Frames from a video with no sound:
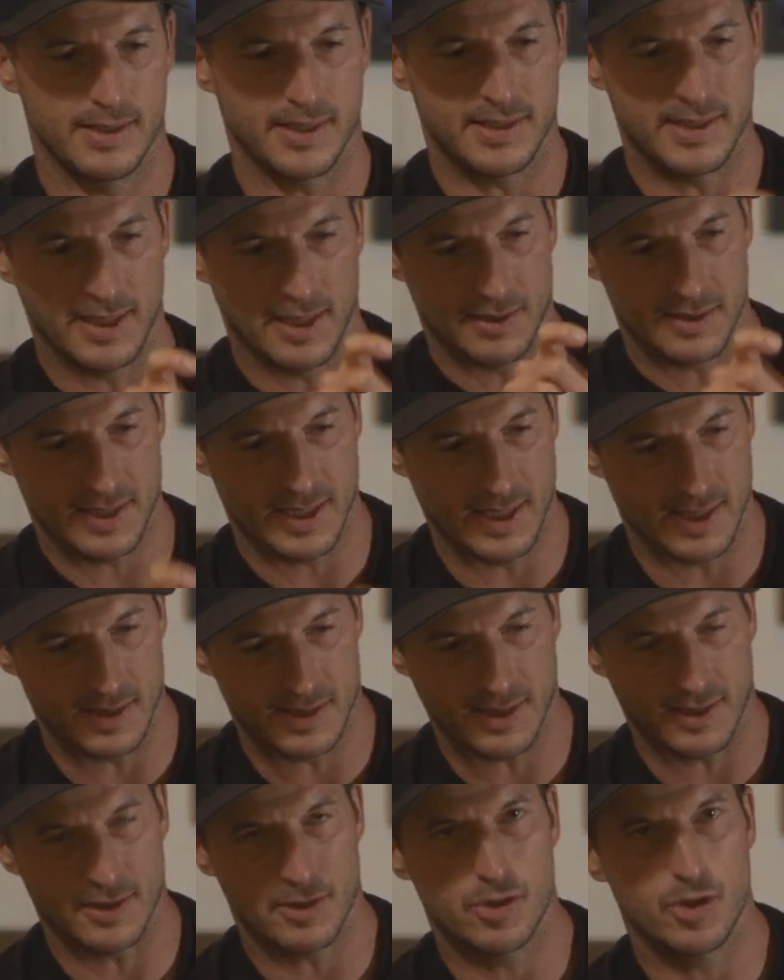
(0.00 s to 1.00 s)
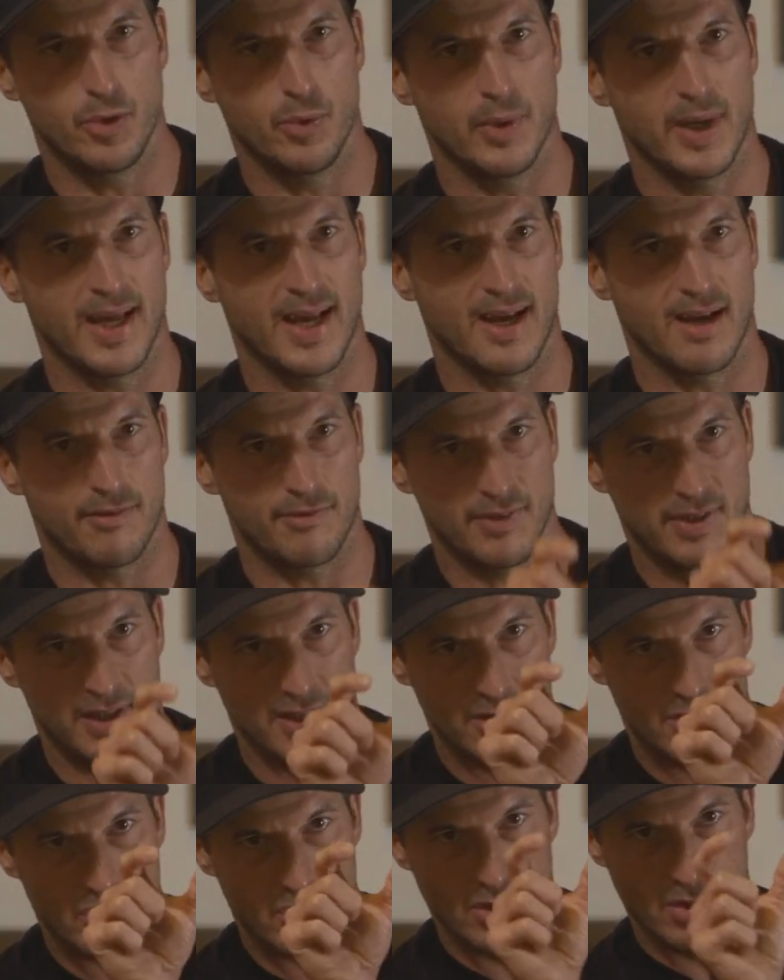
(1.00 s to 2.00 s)
16 ounce can, it's like a two and a half
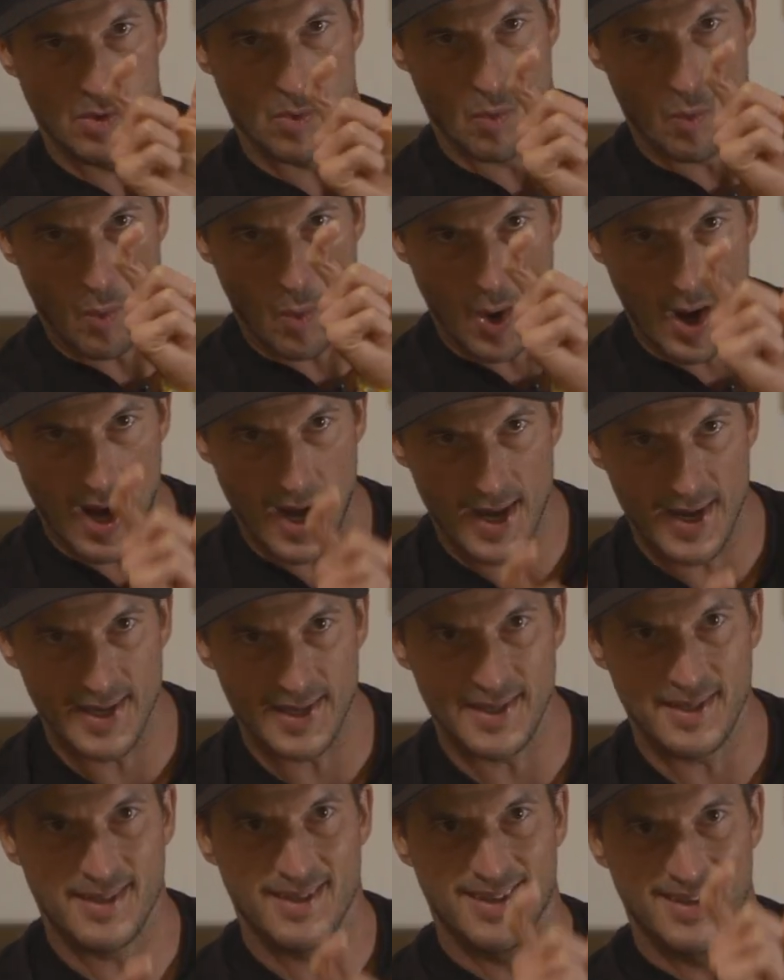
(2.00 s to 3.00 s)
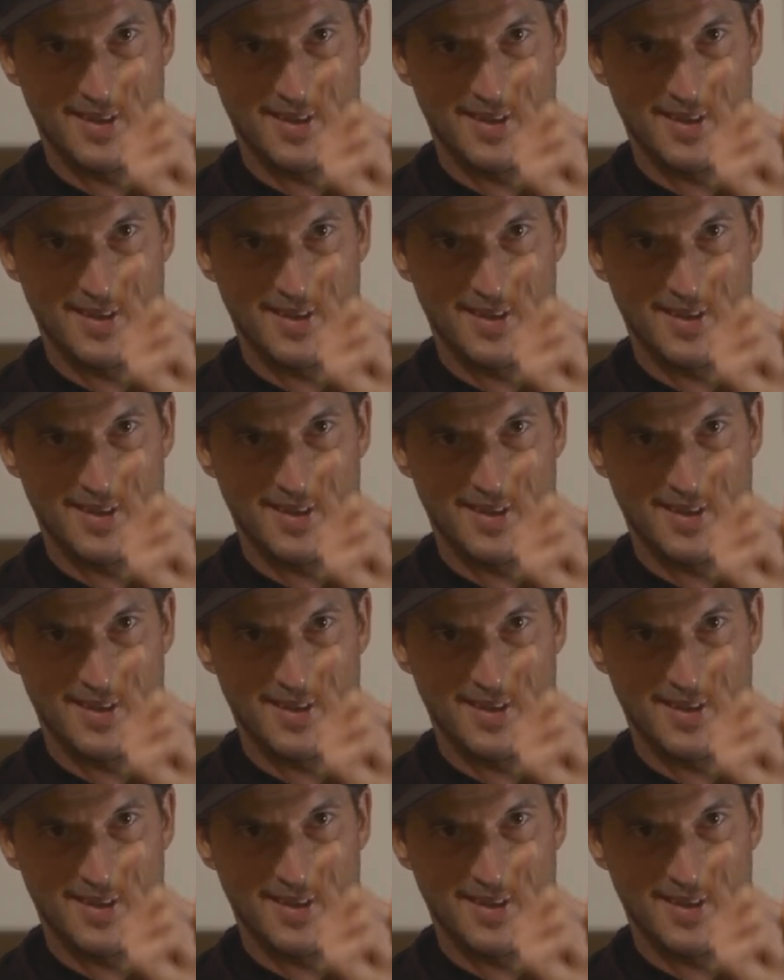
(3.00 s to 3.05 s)
inch wide